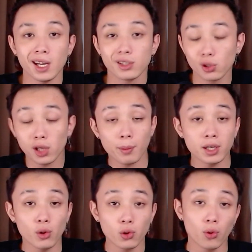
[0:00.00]
Do let me
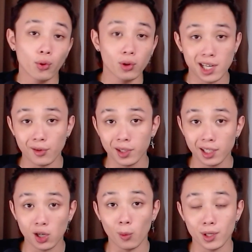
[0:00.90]
know your thoughts down in the
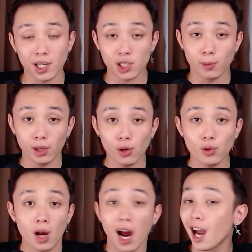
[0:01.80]
comment section below.
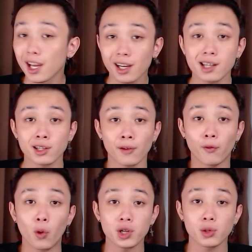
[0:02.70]
Are you guys looking
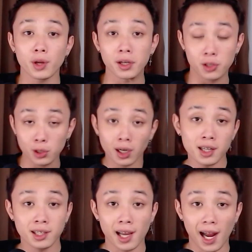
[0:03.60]
forward to it? Do you guys
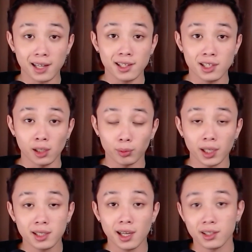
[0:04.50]
get access to the
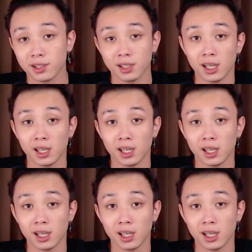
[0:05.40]
playtest?